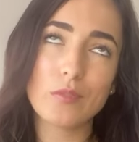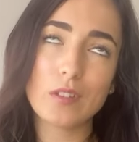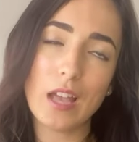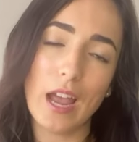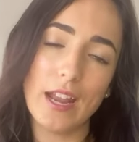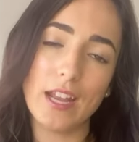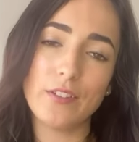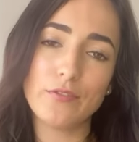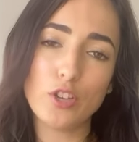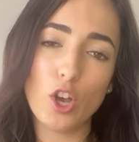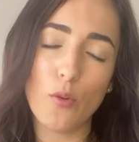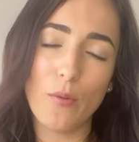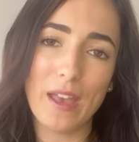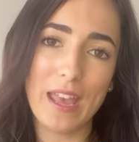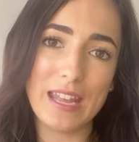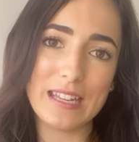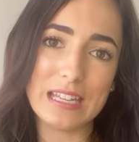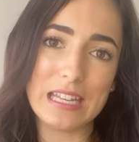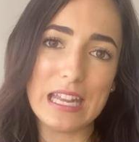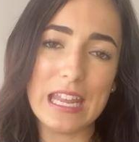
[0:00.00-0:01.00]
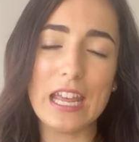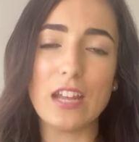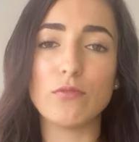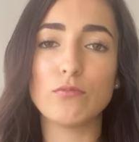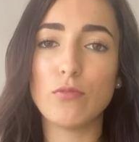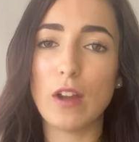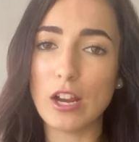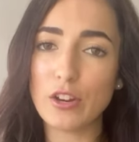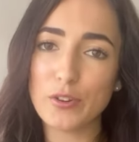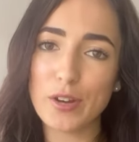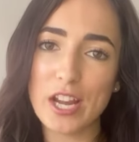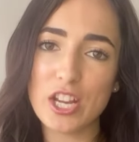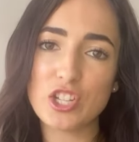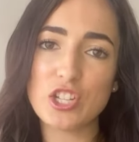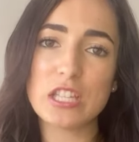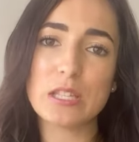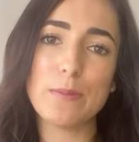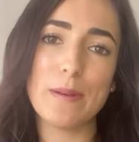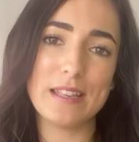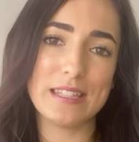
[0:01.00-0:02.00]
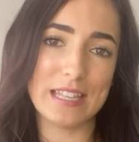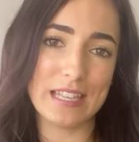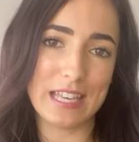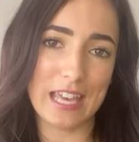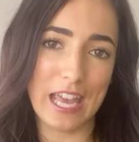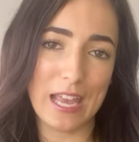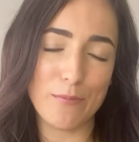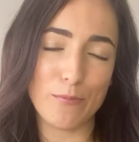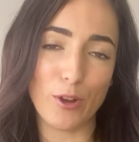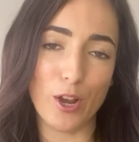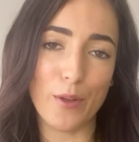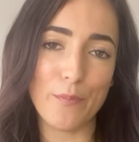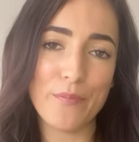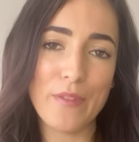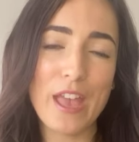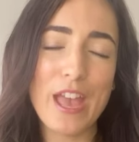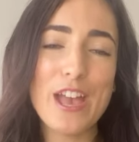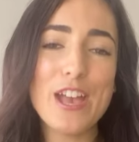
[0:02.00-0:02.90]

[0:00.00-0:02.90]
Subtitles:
kind of go hand in hand. Recreation space, a game room.